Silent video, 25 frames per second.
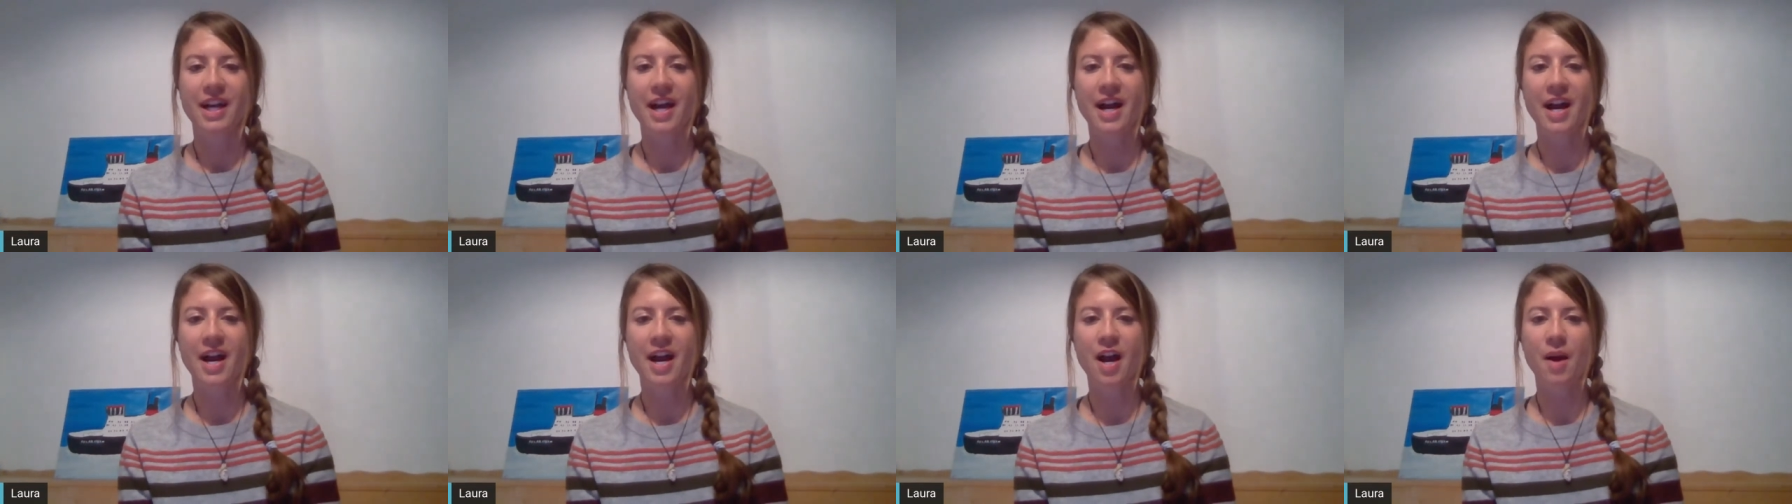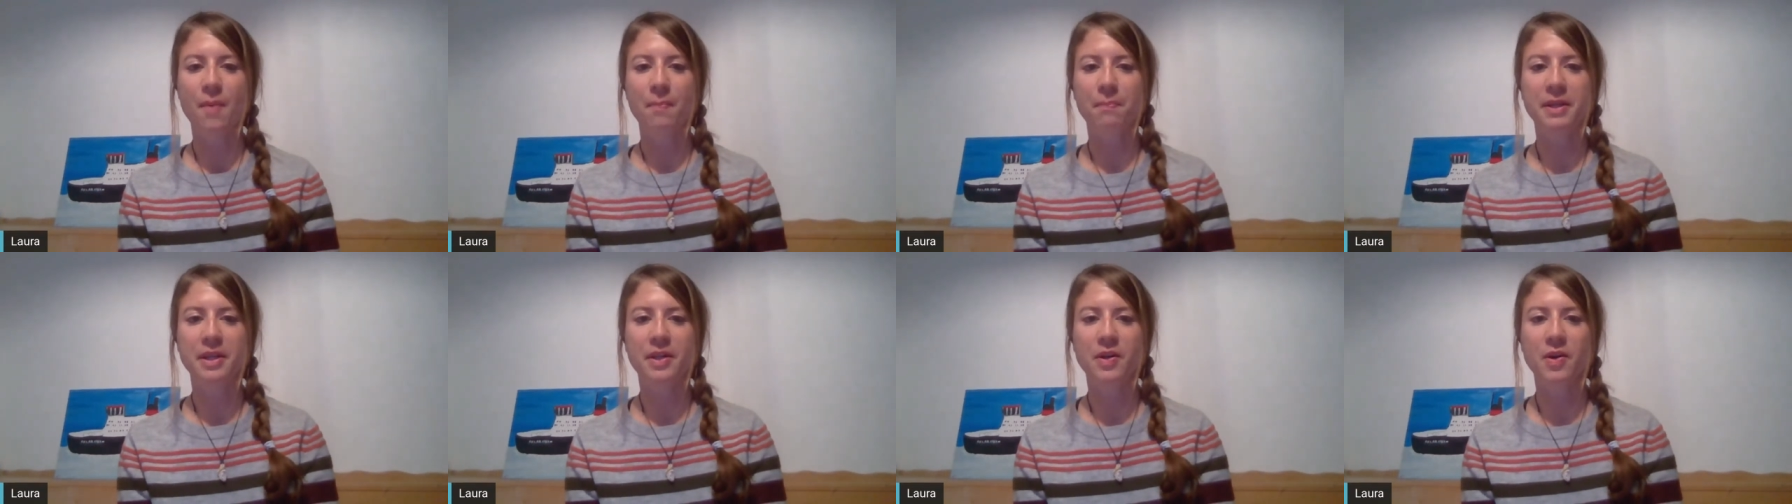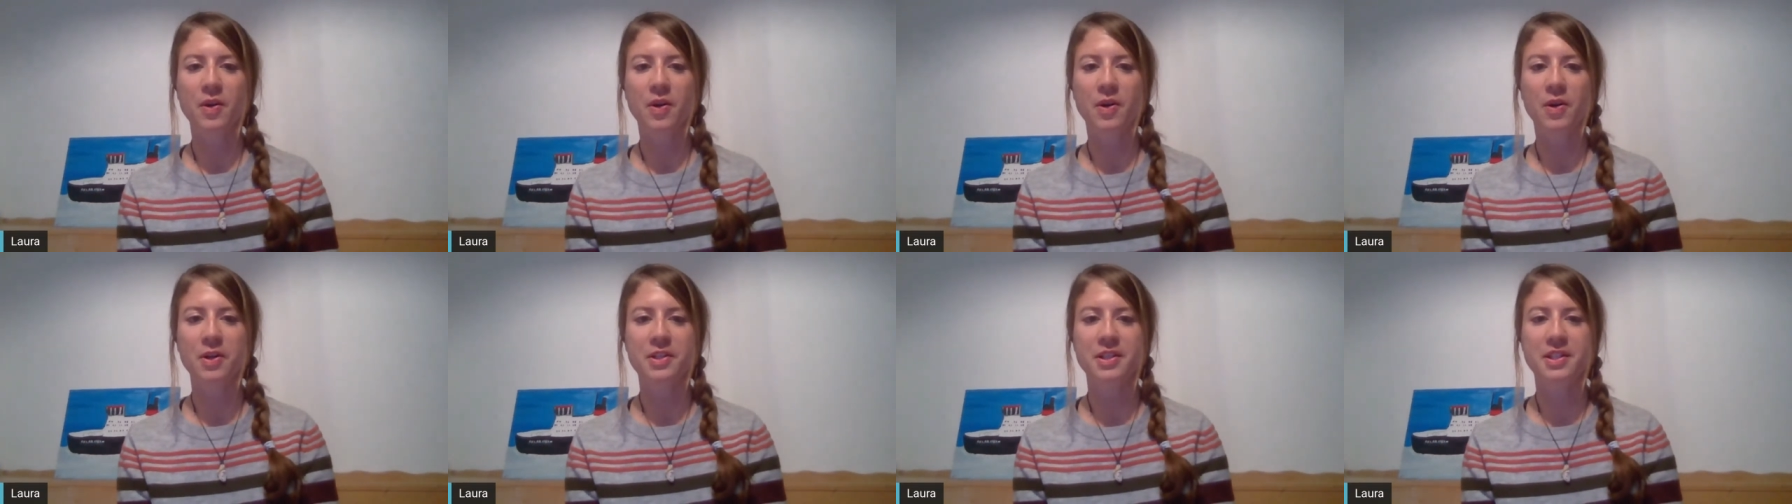uh,
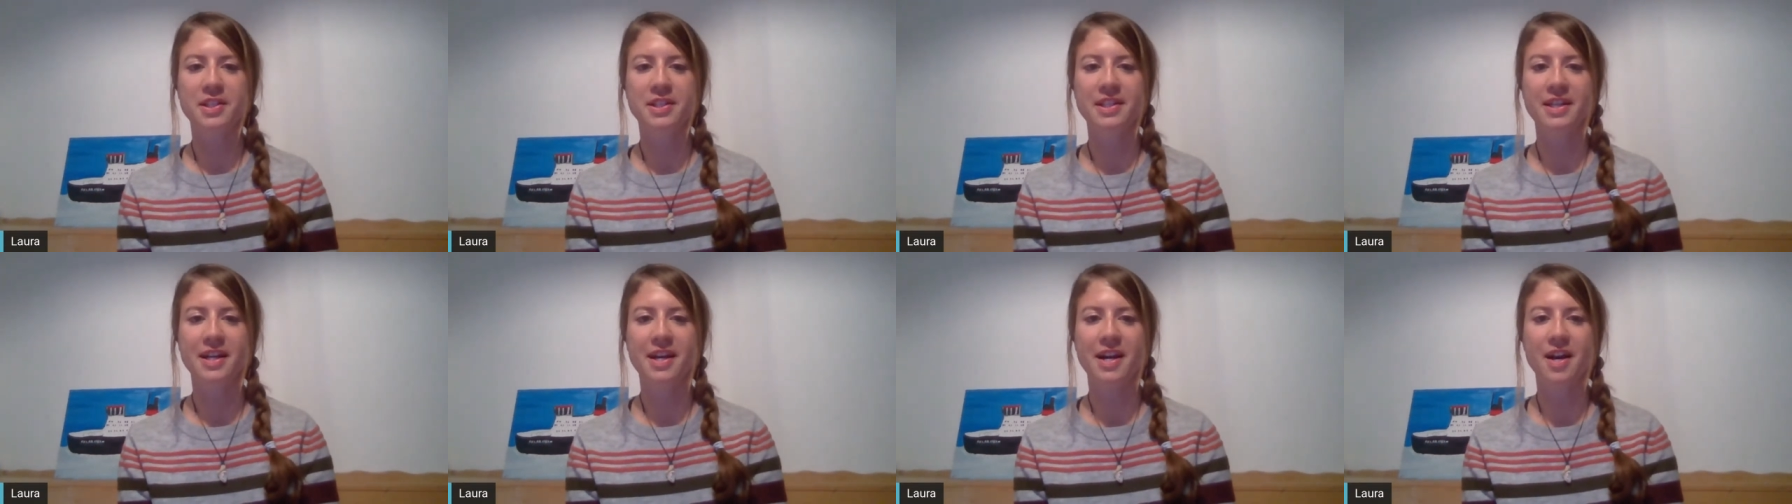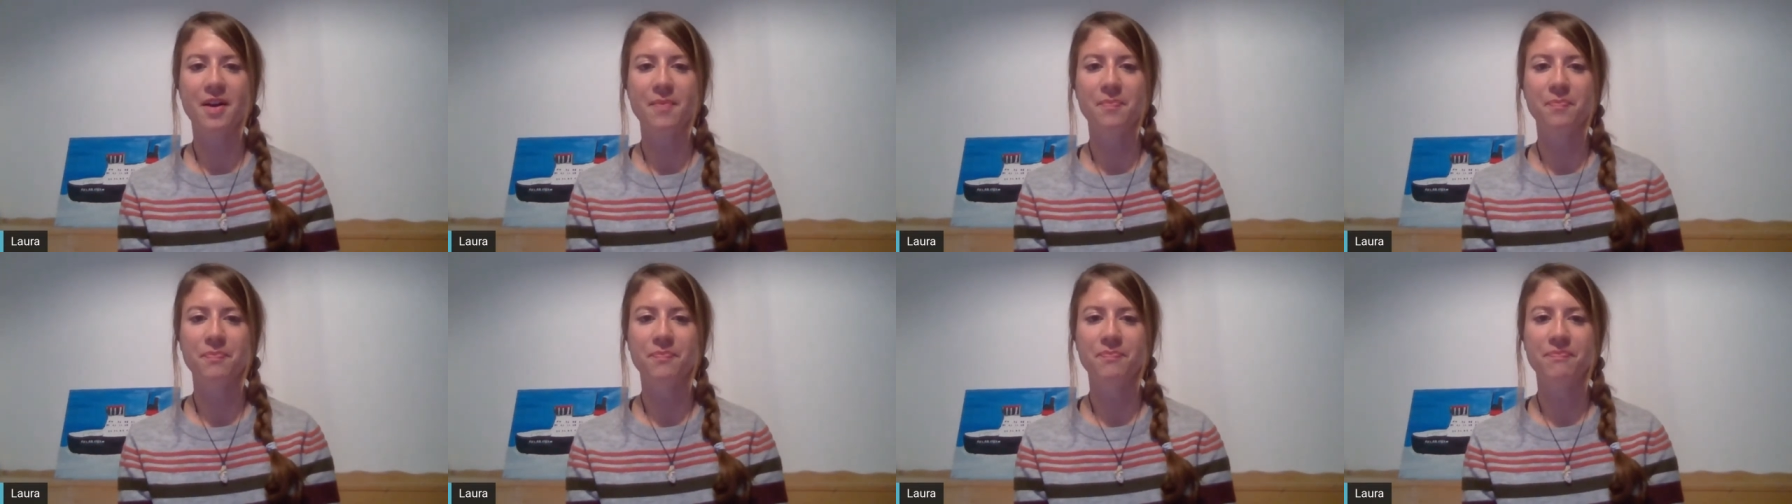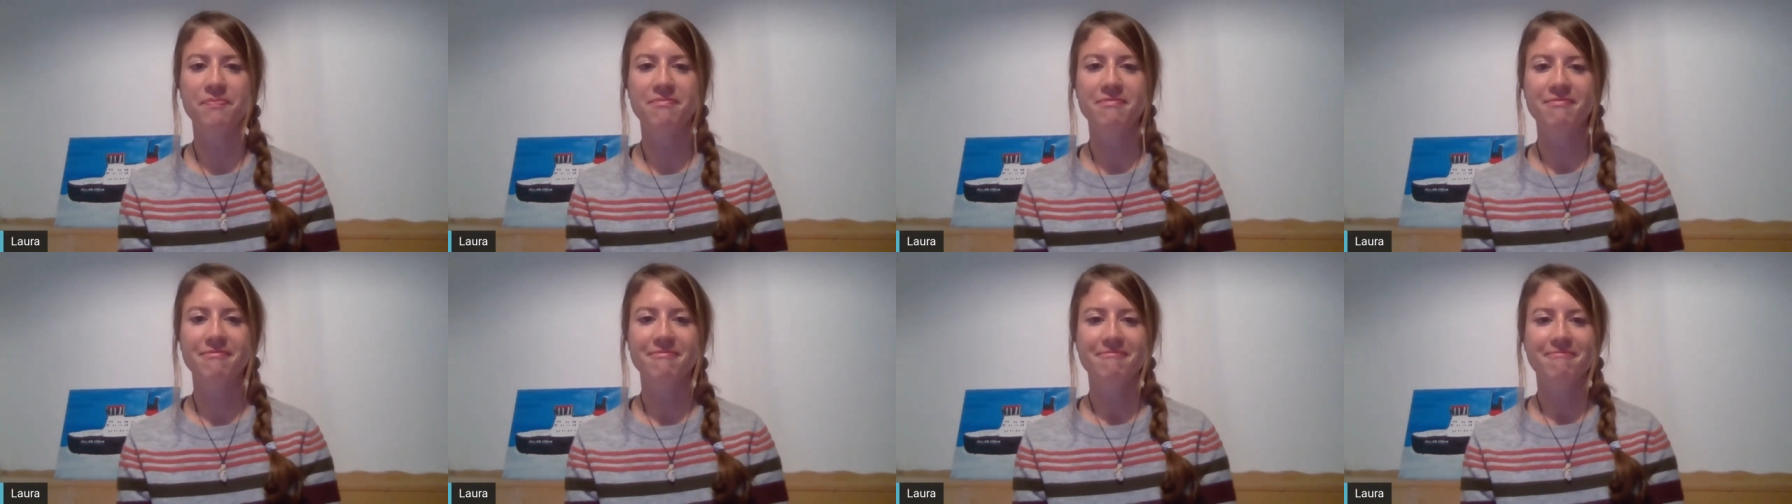because
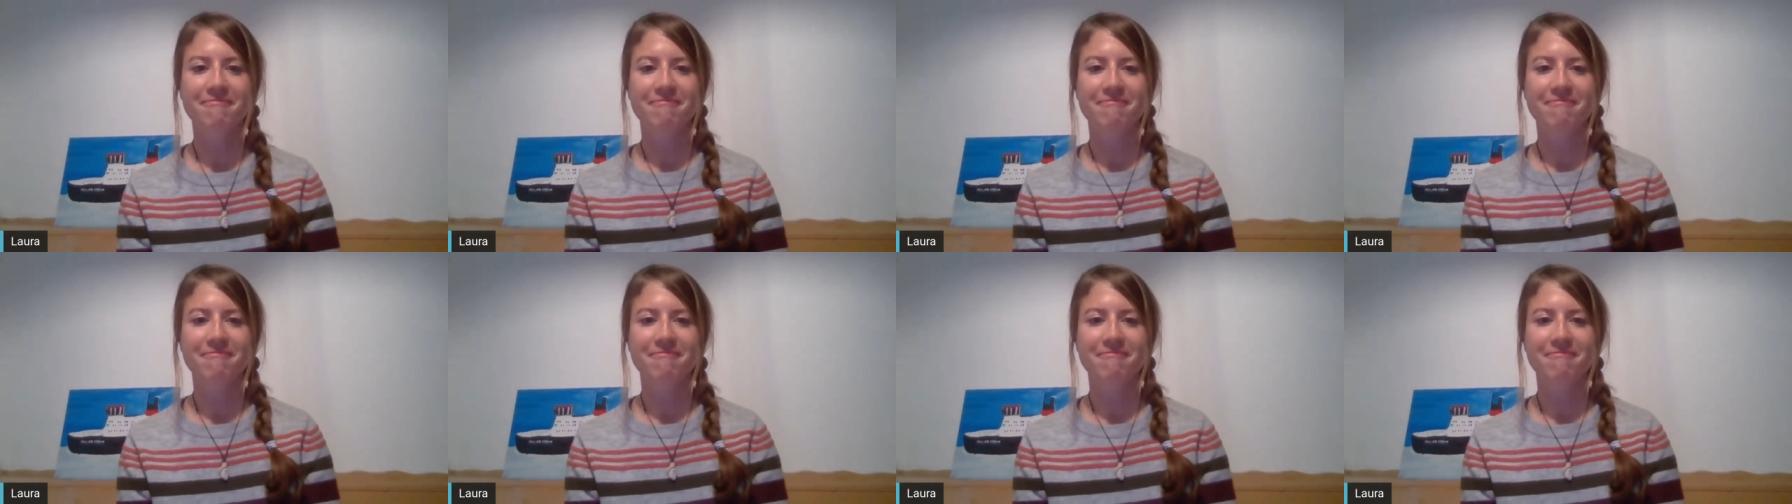um,